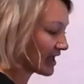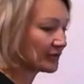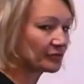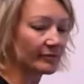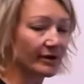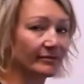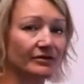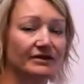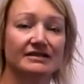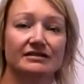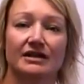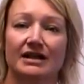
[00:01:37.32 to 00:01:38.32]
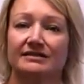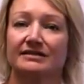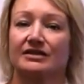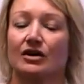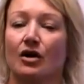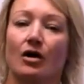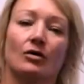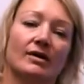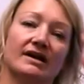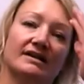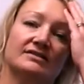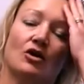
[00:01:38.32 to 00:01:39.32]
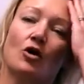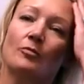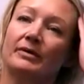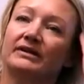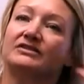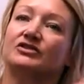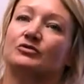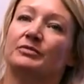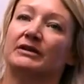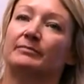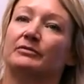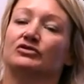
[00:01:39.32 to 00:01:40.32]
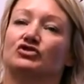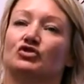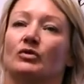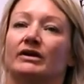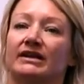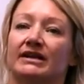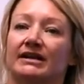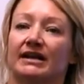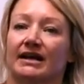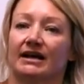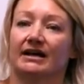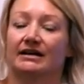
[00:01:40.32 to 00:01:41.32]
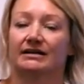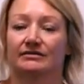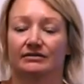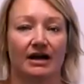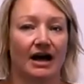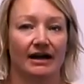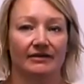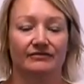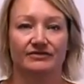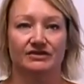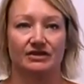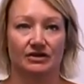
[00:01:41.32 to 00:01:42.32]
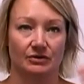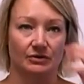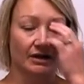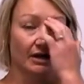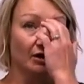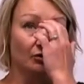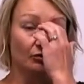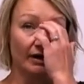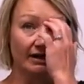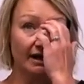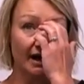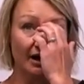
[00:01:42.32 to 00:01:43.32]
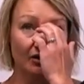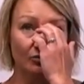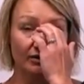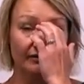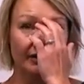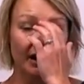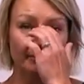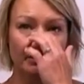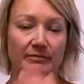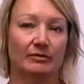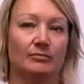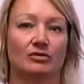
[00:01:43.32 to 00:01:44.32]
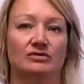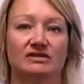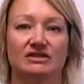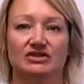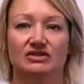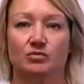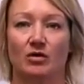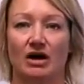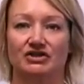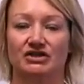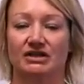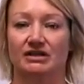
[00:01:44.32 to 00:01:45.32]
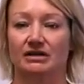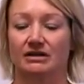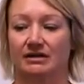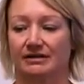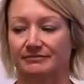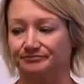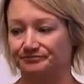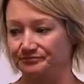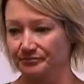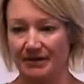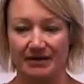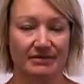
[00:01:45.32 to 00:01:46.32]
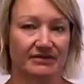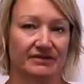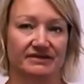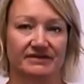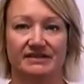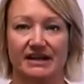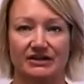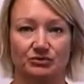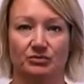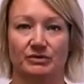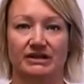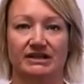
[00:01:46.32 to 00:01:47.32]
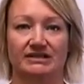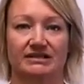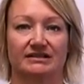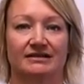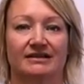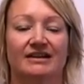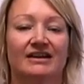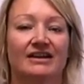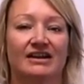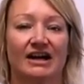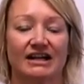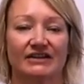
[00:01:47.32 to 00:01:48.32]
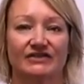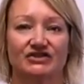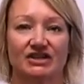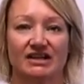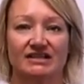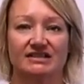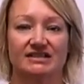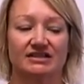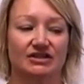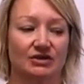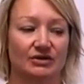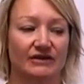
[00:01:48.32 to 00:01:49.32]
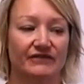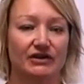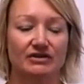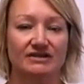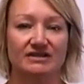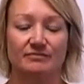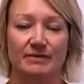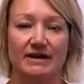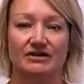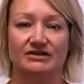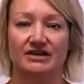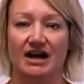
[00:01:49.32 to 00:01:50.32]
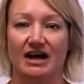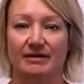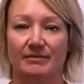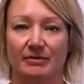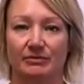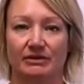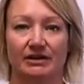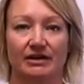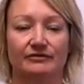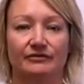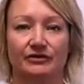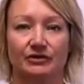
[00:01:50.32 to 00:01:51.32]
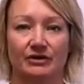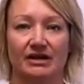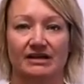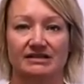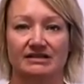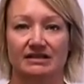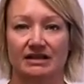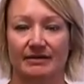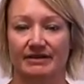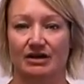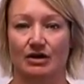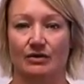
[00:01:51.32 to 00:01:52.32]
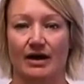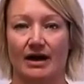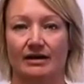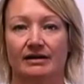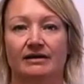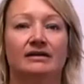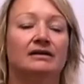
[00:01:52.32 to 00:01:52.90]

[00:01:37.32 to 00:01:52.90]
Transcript: and remember, these classes are always open to people joining uh, live. So right now we've got people mostly just watching. Um, maybe the schedule we need to kind of adjust. You know, if there is a better time, I would love for you guys to let me know that.